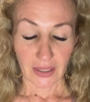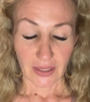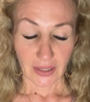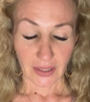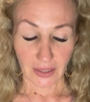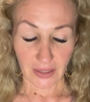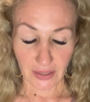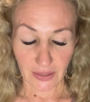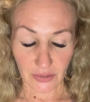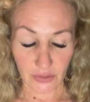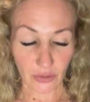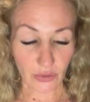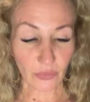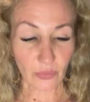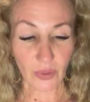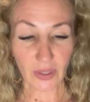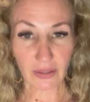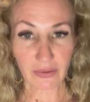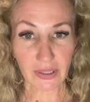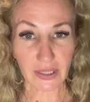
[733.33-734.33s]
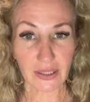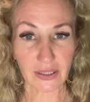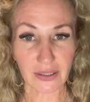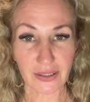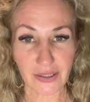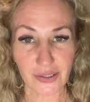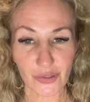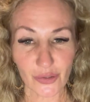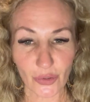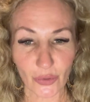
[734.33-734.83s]
And don't worry, there
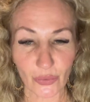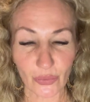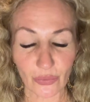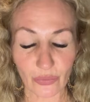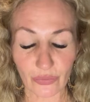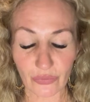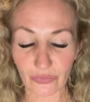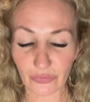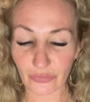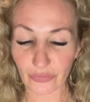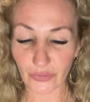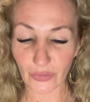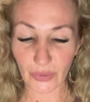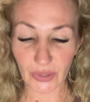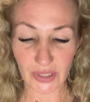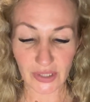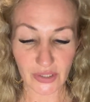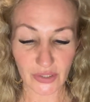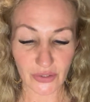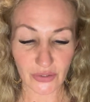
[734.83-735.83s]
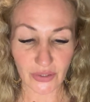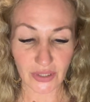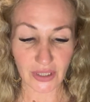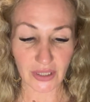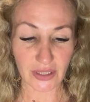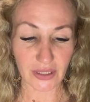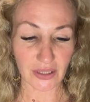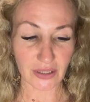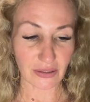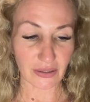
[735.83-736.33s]
is no force to
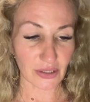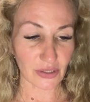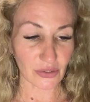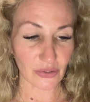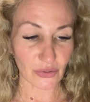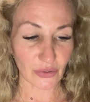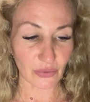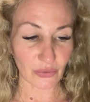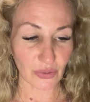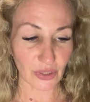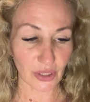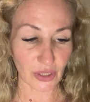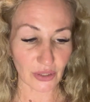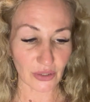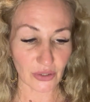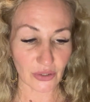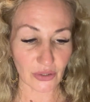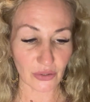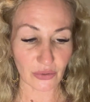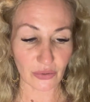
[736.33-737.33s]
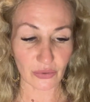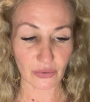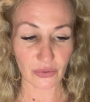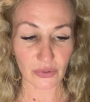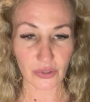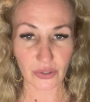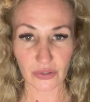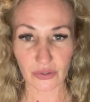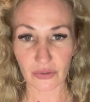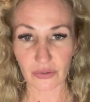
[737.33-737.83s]
it, there is no need to
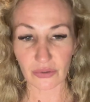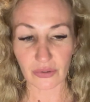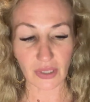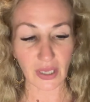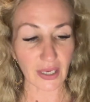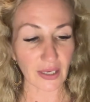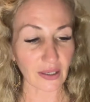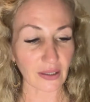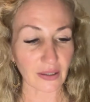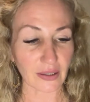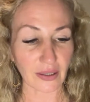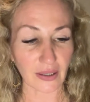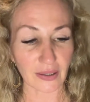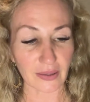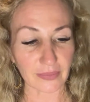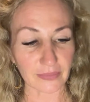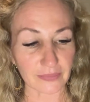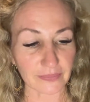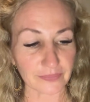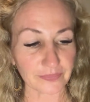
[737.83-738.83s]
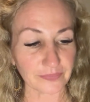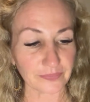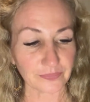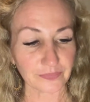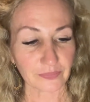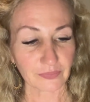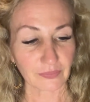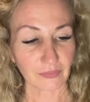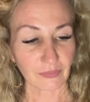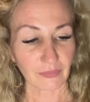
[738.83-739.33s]
like
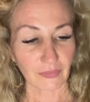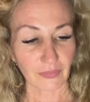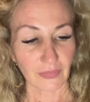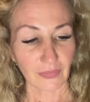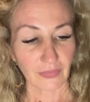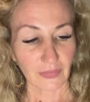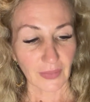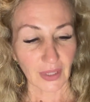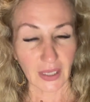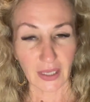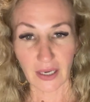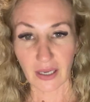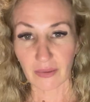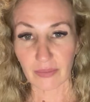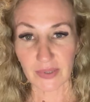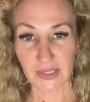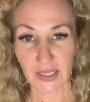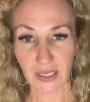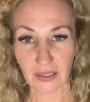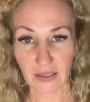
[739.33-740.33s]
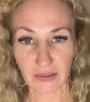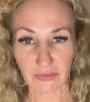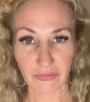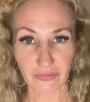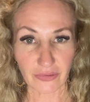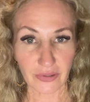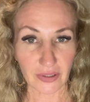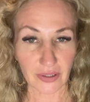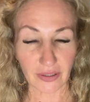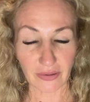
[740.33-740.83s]
get upset
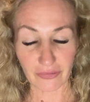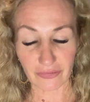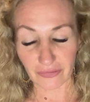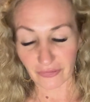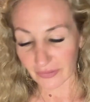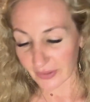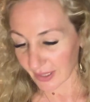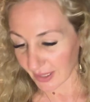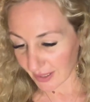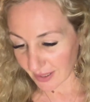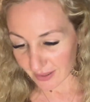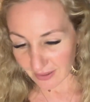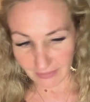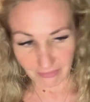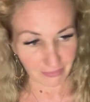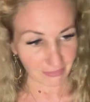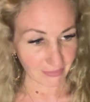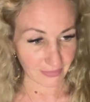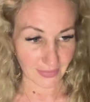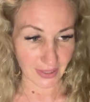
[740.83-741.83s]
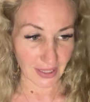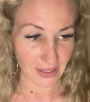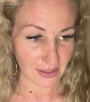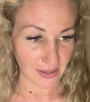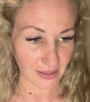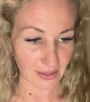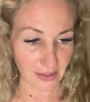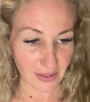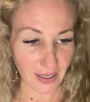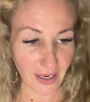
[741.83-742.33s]
if it
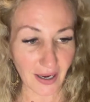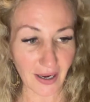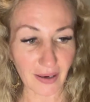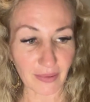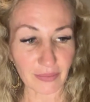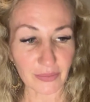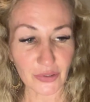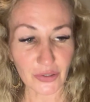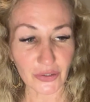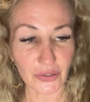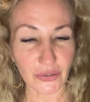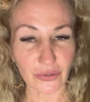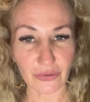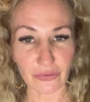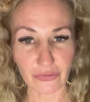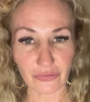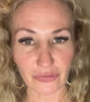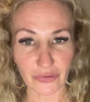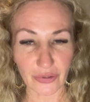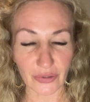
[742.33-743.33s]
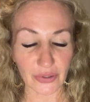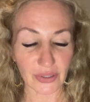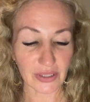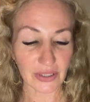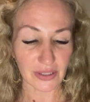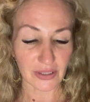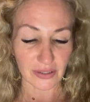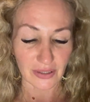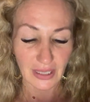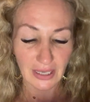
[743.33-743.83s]
doesn't come to you
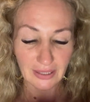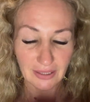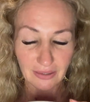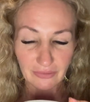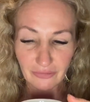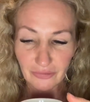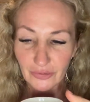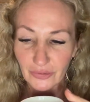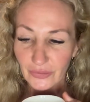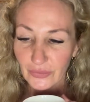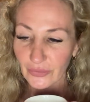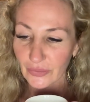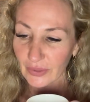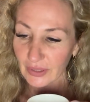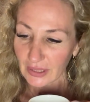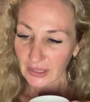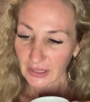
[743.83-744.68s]
first, like if you